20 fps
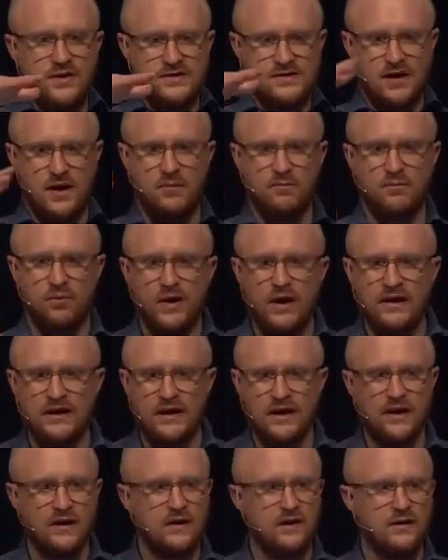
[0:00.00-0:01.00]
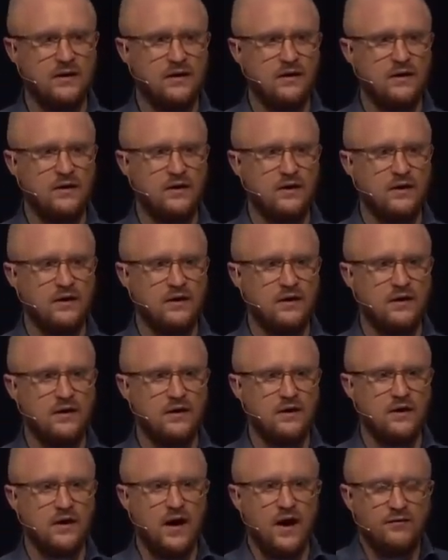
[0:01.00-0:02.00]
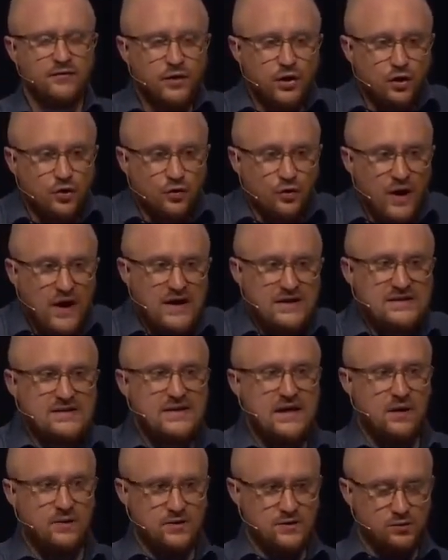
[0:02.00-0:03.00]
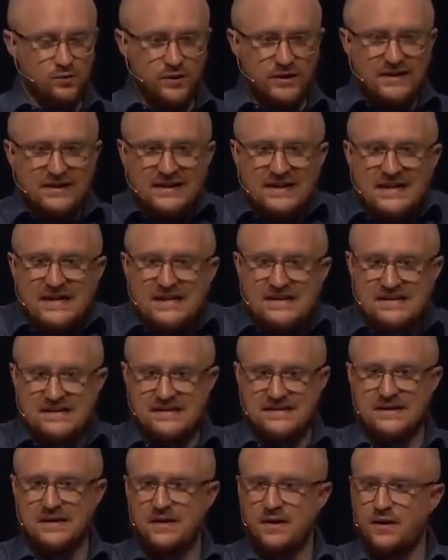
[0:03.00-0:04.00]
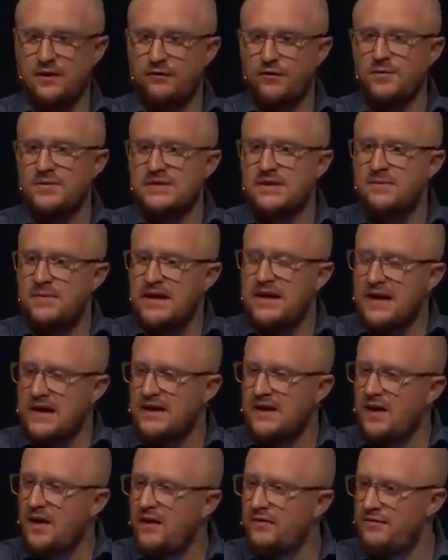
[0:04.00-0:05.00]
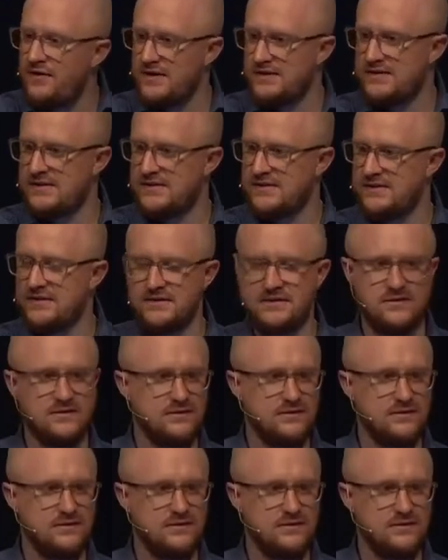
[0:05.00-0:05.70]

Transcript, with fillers: this umbrella of the grace that was released from somebody in an office.